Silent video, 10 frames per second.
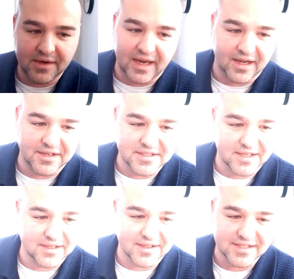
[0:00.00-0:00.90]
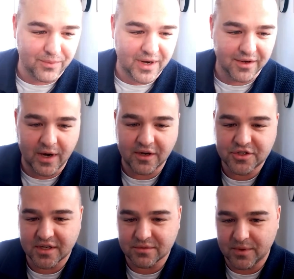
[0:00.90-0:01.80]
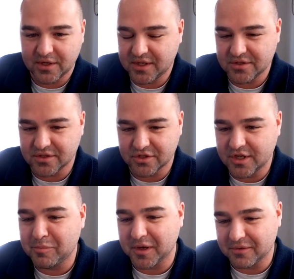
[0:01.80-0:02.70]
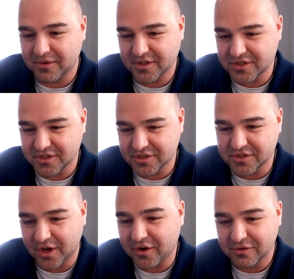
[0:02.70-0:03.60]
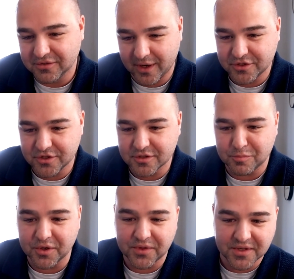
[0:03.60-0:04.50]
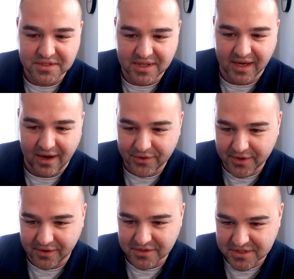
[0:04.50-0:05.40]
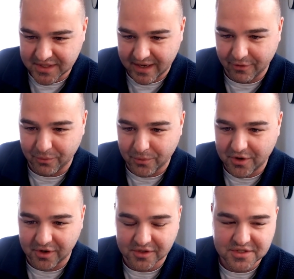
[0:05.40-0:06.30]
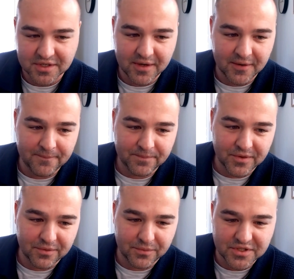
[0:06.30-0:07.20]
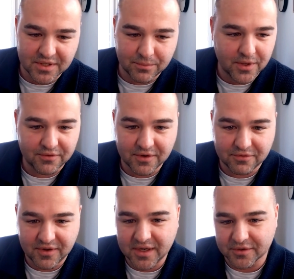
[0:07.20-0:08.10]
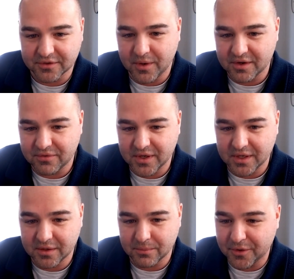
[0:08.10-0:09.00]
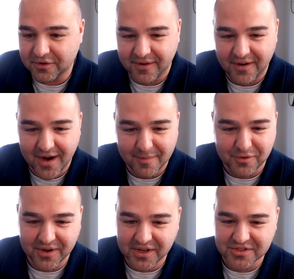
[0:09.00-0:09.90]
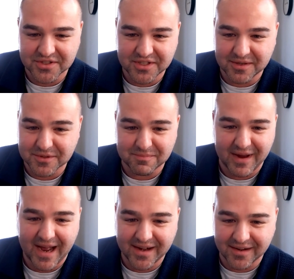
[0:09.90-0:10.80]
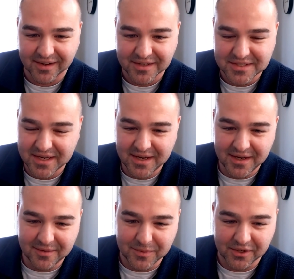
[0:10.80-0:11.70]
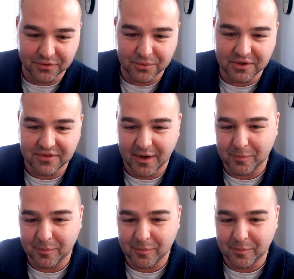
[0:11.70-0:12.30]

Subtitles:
And he said, why don't you guys just ship it? Why don't you just go? Why don't you just put this thing out there and see how it works? And we said, what if it fails? What if our operations team is mad at us because we've